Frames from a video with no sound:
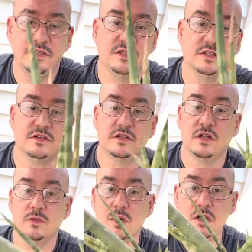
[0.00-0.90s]
because here's
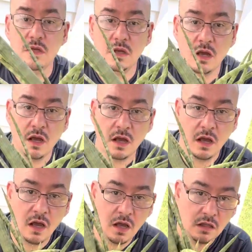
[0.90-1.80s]
another one.
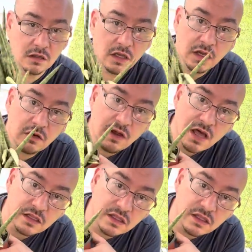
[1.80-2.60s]
Look how crowded